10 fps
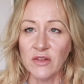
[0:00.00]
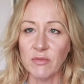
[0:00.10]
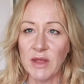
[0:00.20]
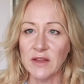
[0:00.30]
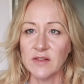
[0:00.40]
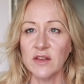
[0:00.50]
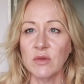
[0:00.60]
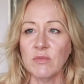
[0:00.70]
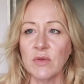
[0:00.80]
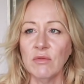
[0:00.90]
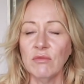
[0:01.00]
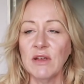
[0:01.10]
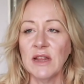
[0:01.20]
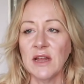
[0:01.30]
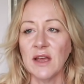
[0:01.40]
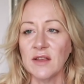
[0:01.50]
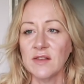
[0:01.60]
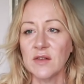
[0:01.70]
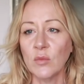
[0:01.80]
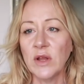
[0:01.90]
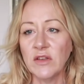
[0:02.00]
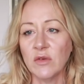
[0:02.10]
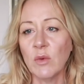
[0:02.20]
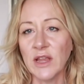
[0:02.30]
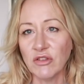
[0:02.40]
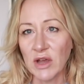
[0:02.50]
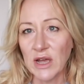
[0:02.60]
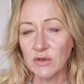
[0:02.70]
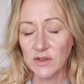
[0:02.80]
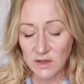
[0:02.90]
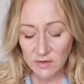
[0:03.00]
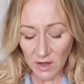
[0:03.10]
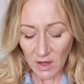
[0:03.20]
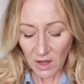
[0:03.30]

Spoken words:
to make some really nice winter weight trousers.